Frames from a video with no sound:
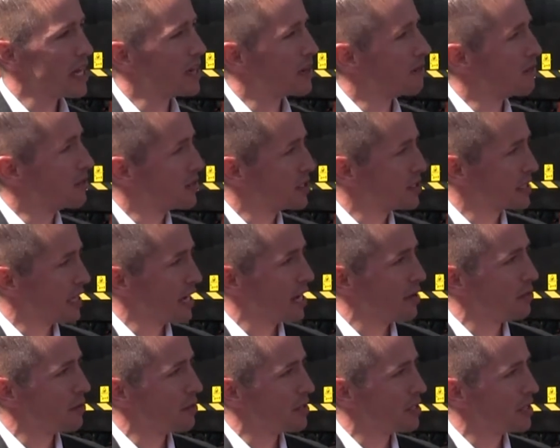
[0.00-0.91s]
end of this
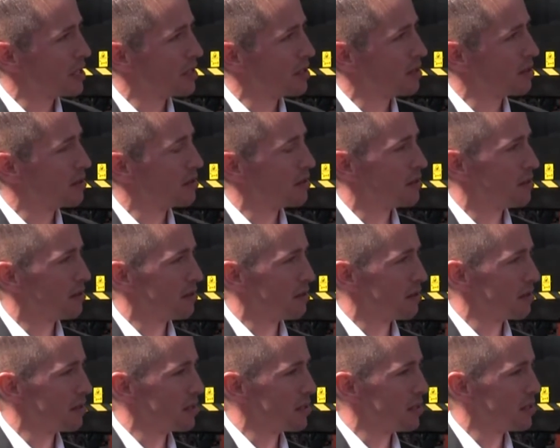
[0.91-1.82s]
calendar year,
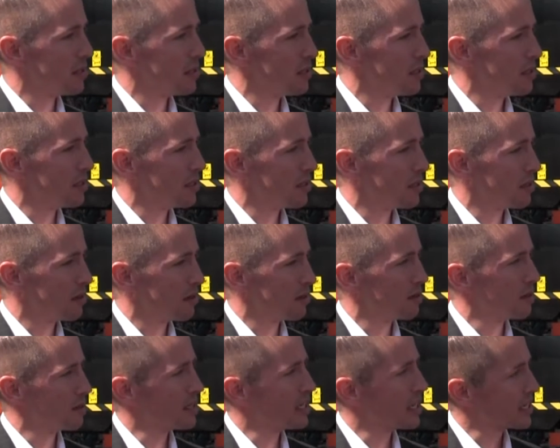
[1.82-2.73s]

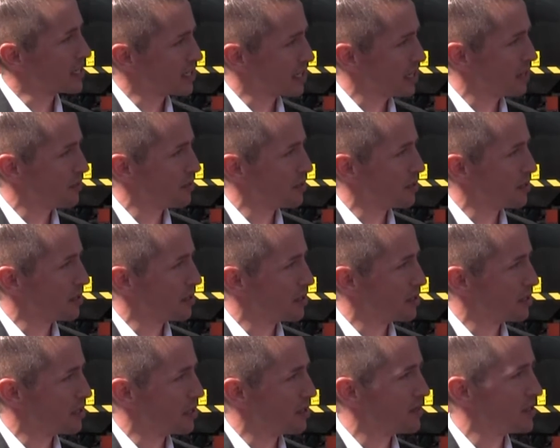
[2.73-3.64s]
early next calendar
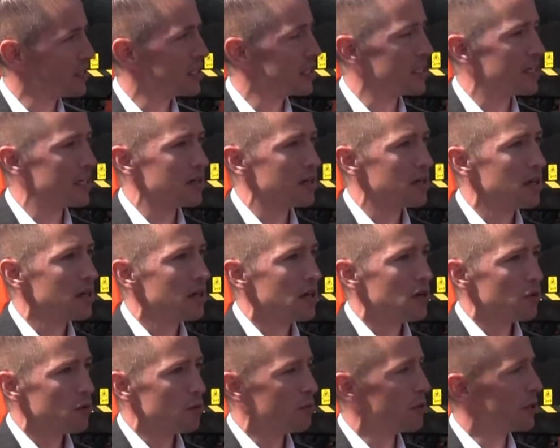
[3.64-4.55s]
year, 17,
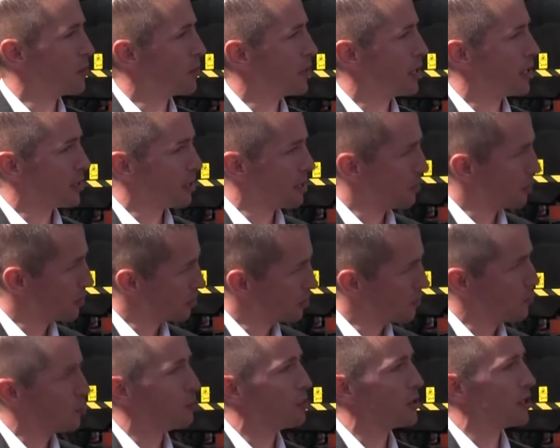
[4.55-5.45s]
we'll be ready to go into
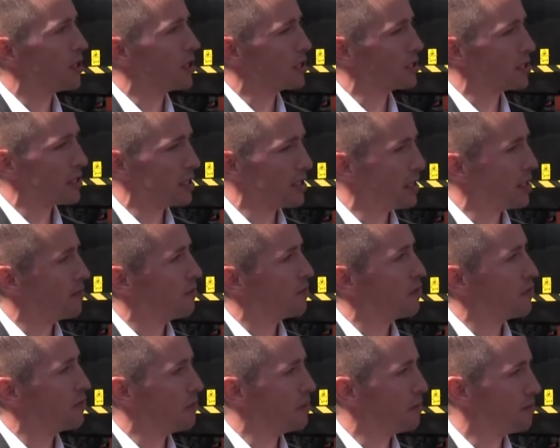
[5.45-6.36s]
full production, then
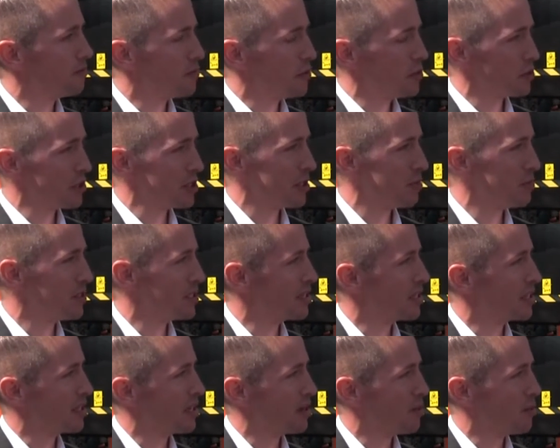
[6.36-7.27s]
full
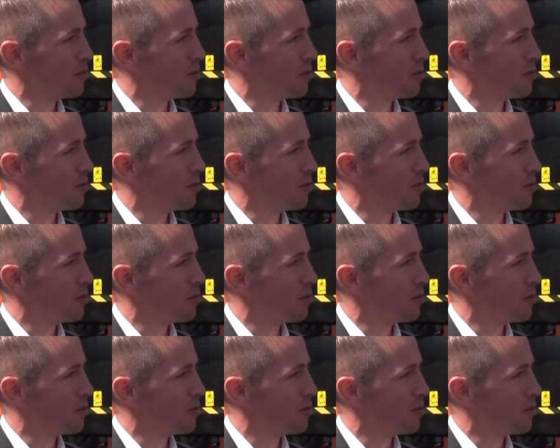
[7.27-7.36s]
shipments at that